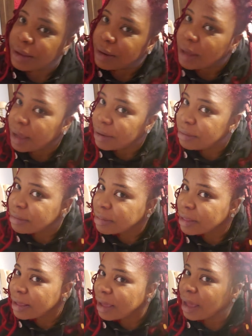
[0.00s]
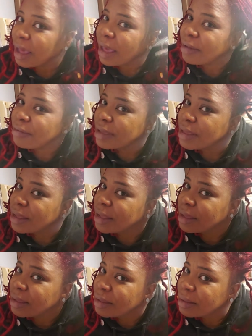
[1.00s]
I don't think I have
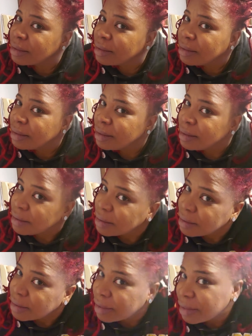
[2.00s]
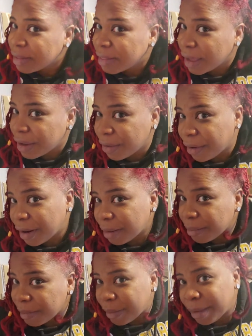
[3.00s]
any that are,
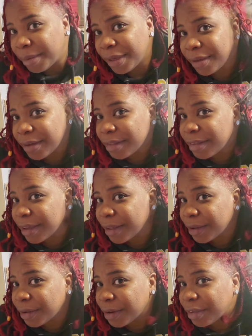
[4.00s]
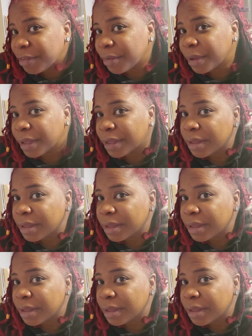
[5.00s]
maybe you can tell on this one.